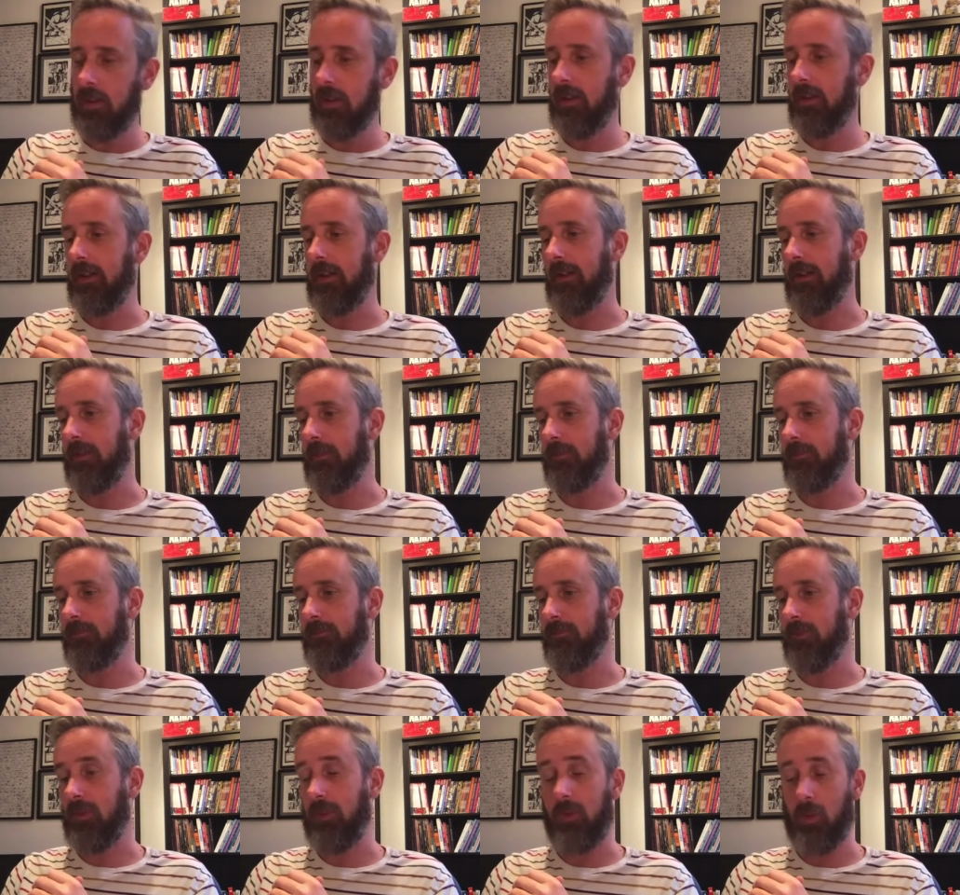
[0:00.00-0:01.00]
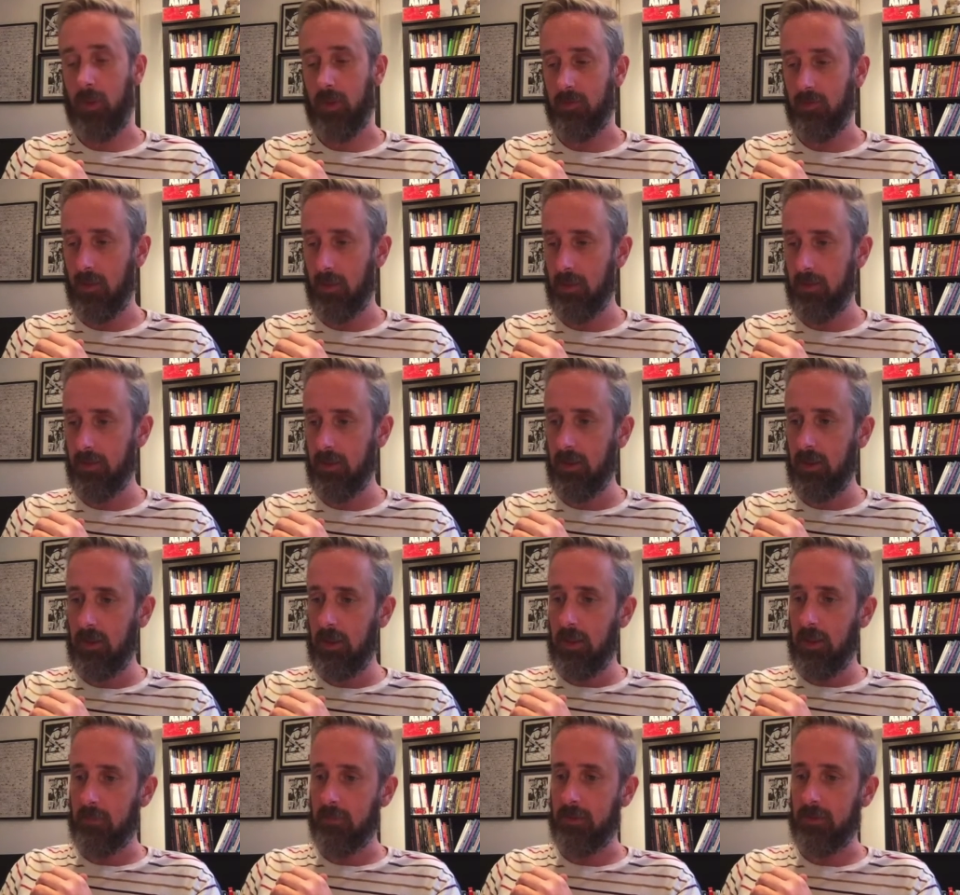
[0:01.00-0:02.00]
It's quite fun.
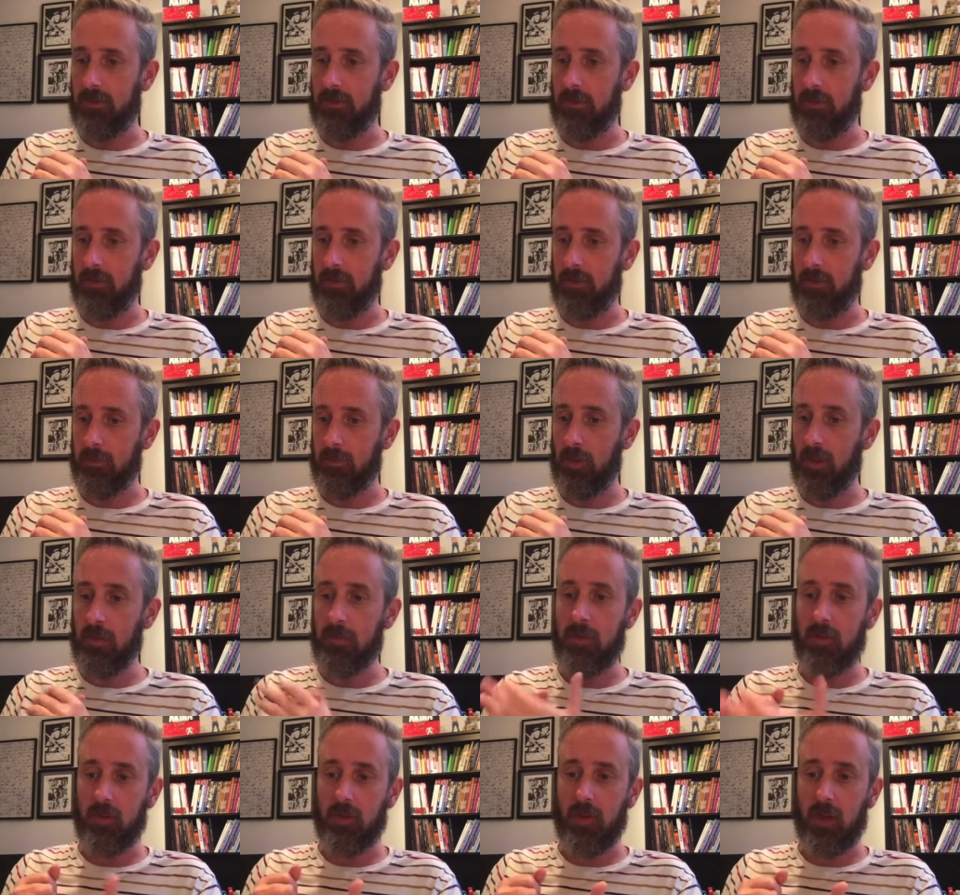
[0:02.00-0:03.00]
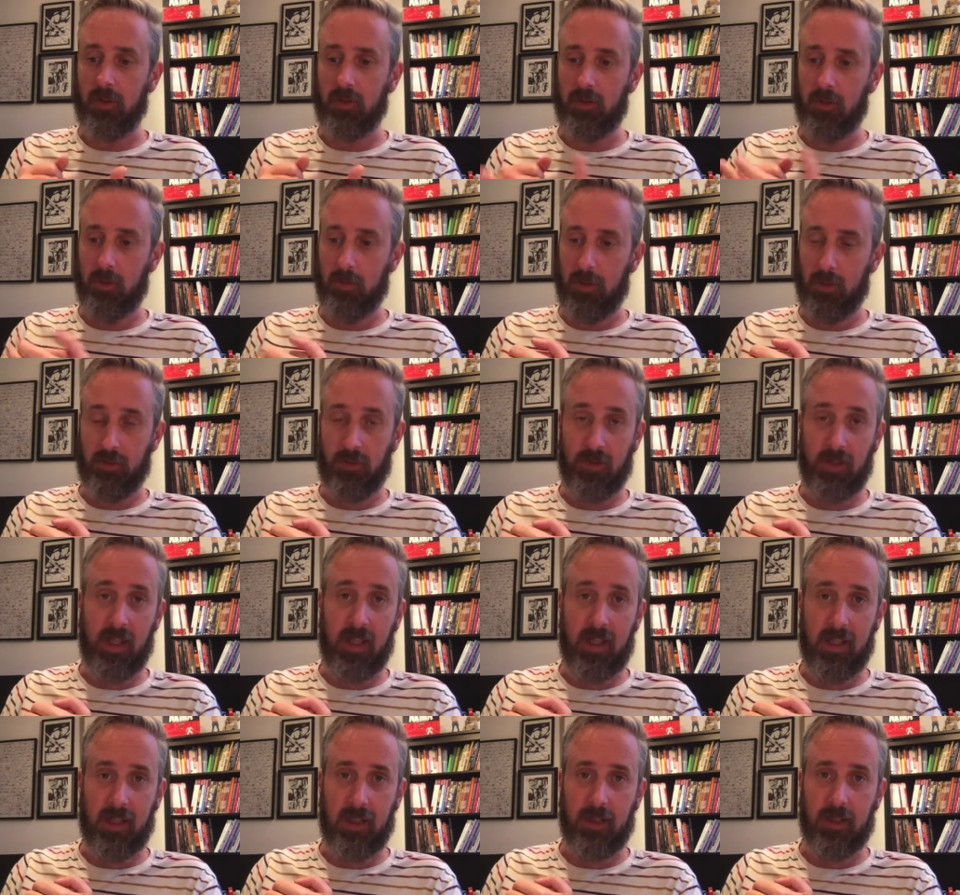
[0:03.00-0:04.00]
But the book I'm here to talk to you about
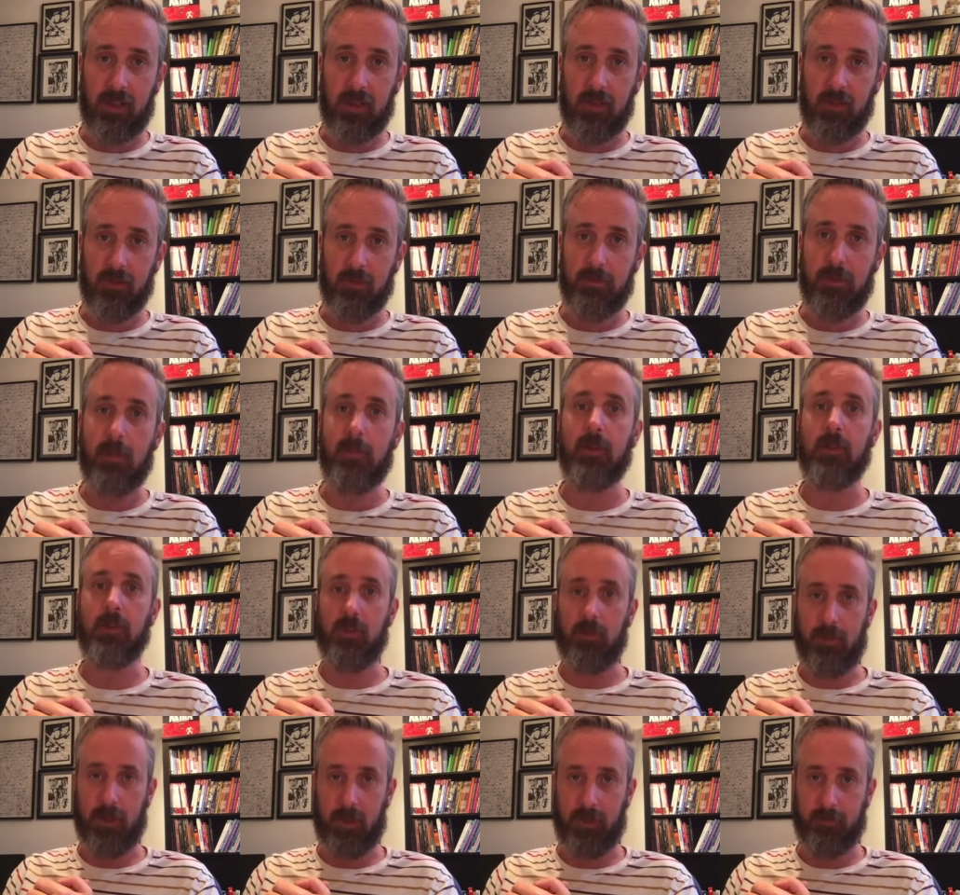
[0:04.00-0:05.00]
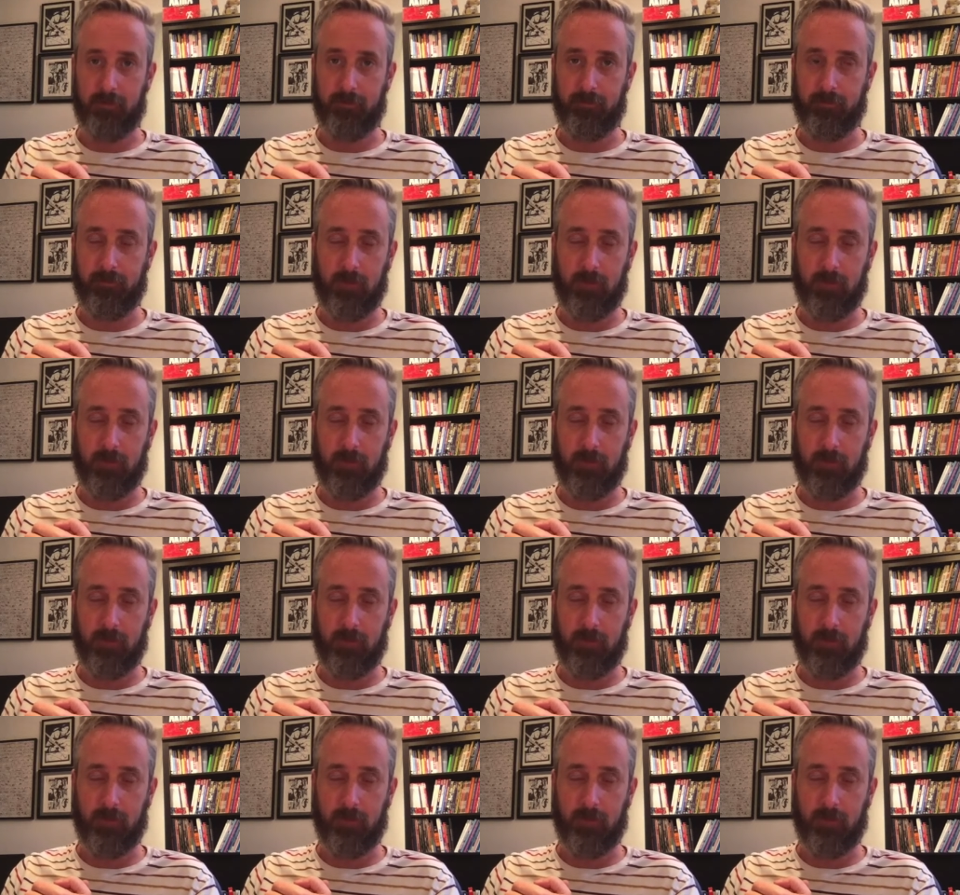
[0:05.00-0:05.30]
today is Public Domain.